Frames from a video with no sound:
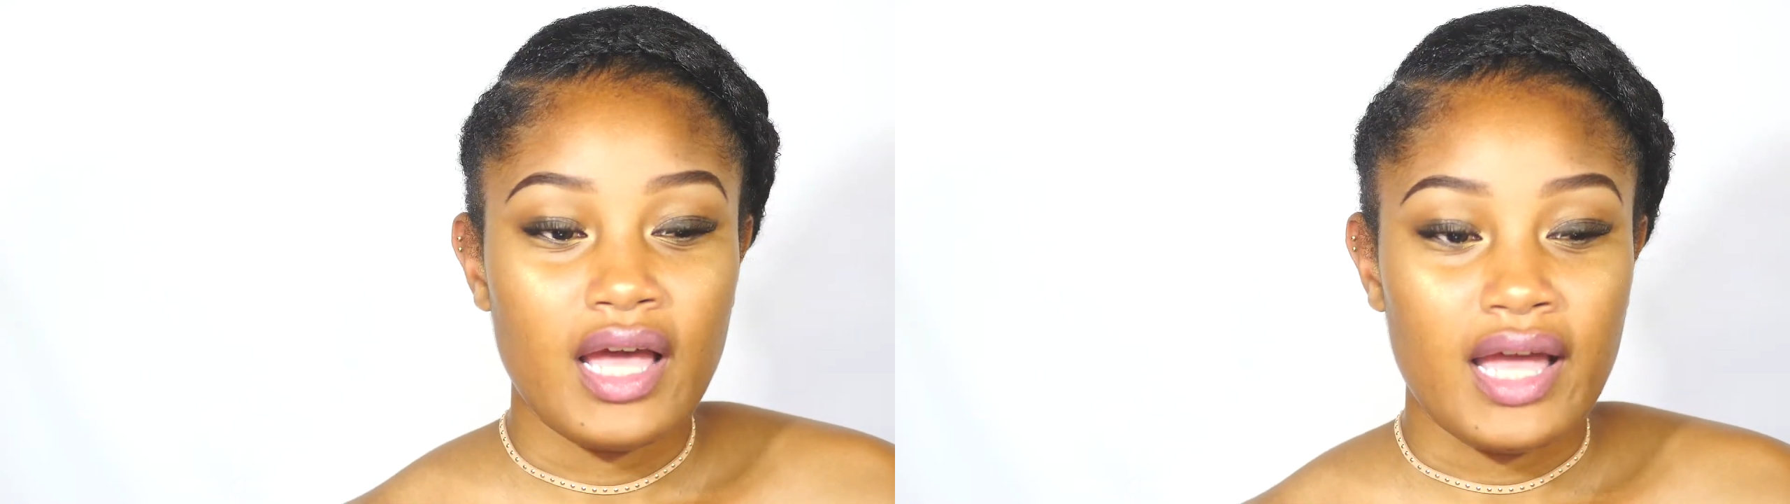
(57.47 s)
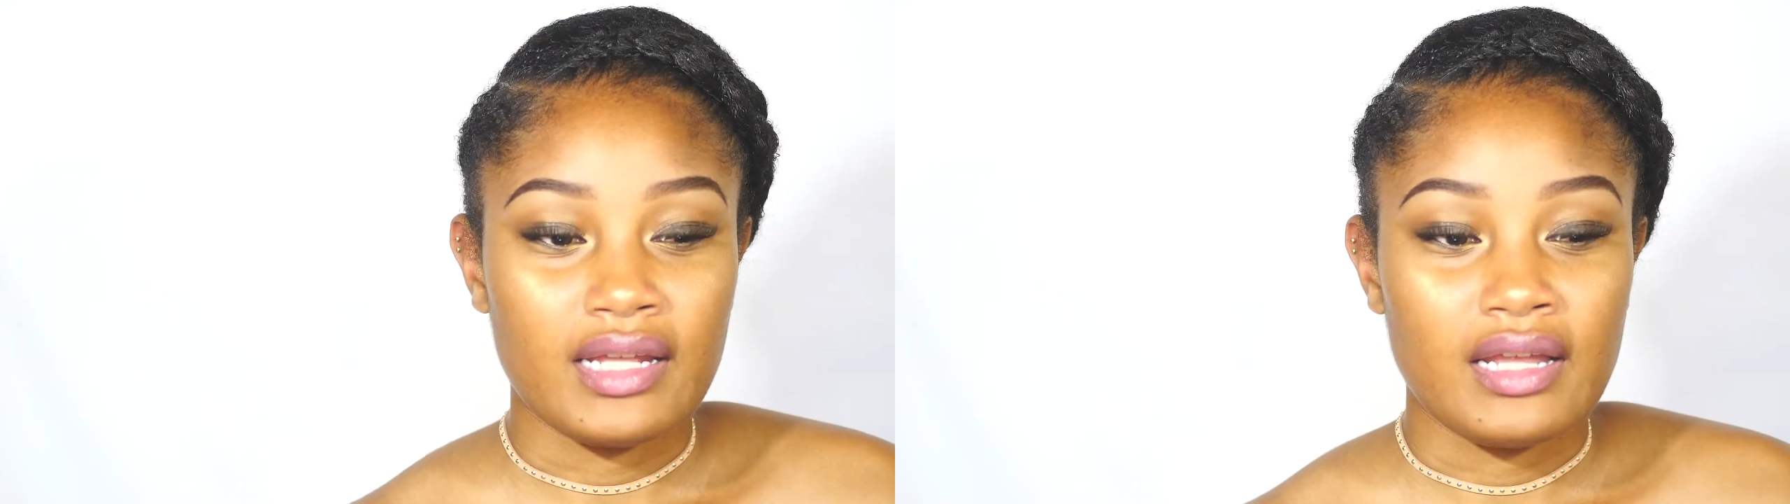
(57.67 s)

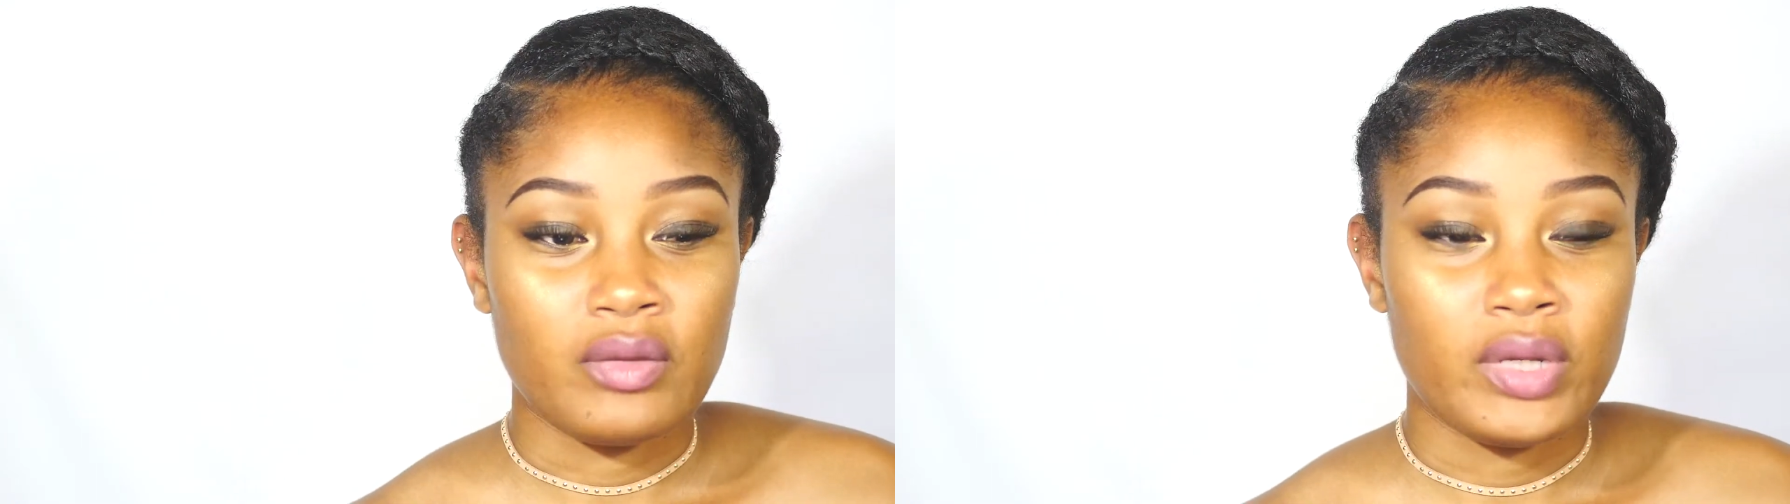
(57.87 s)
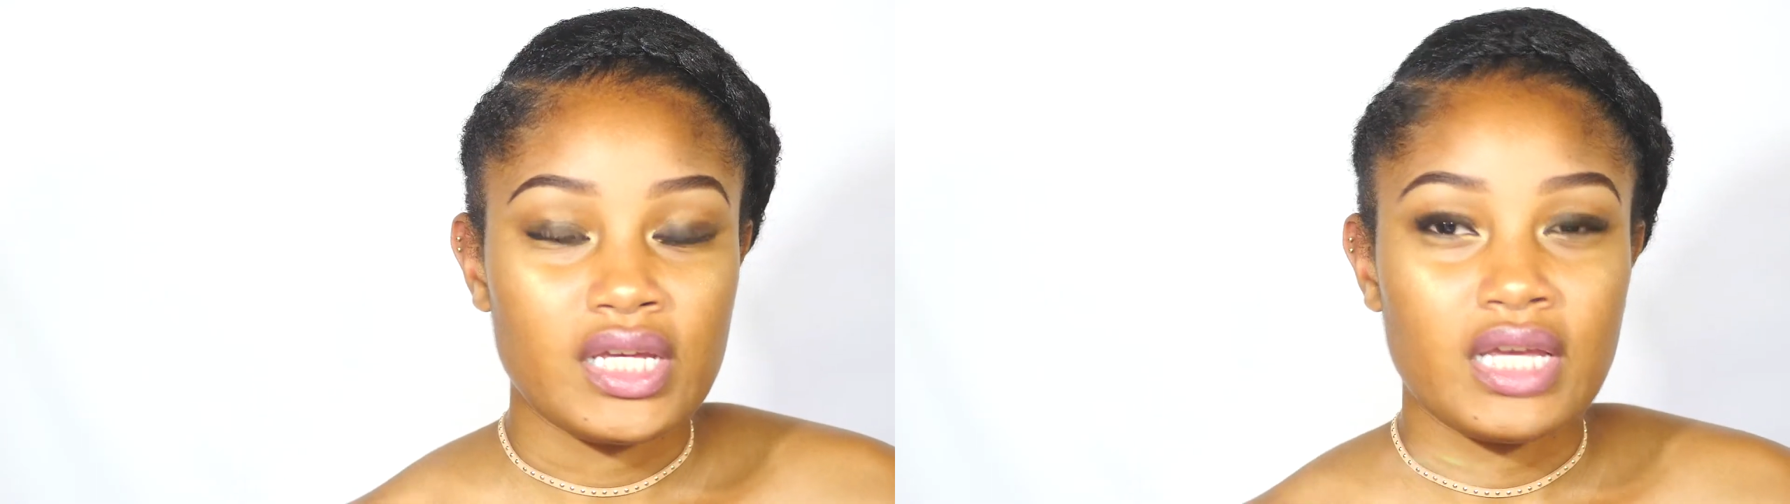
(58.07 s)
and then
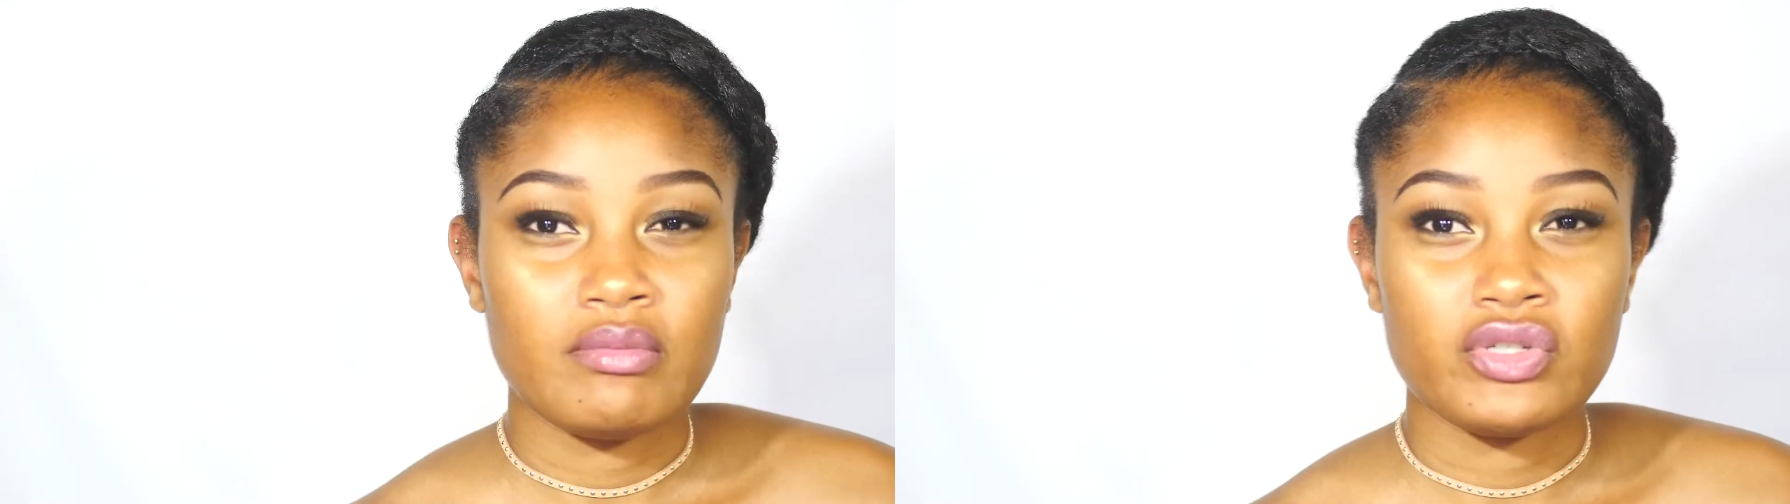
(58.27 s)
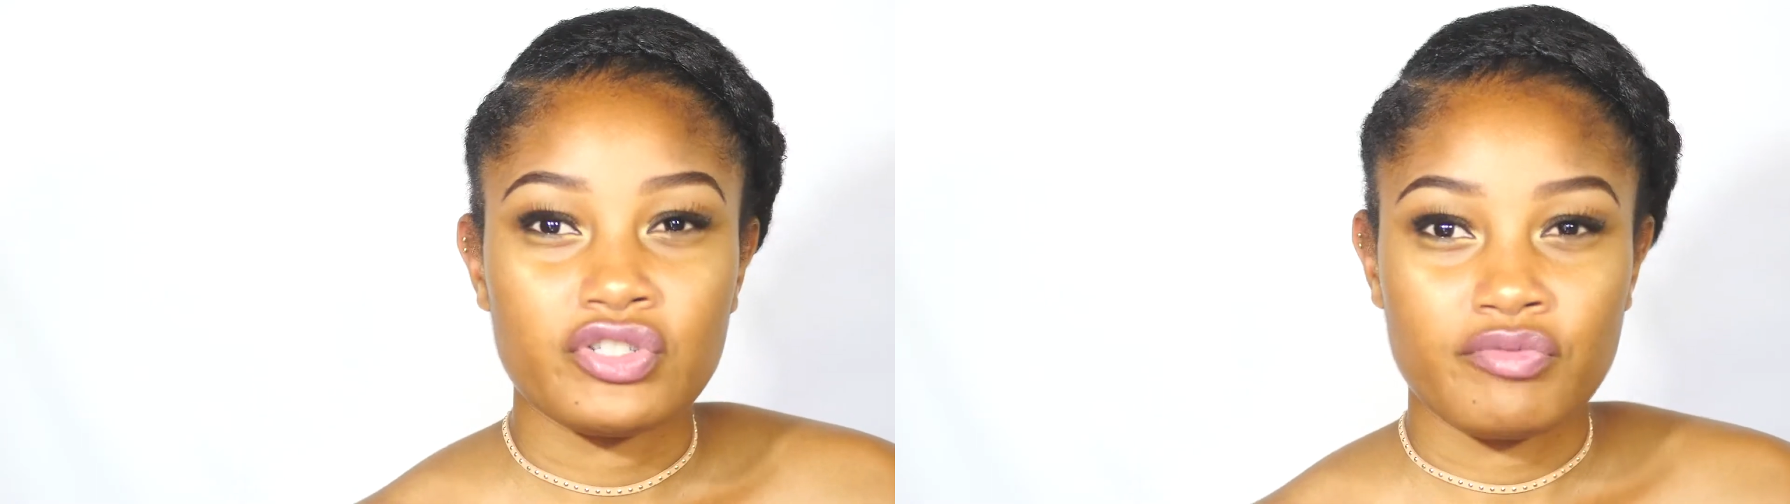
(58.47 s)
when it came to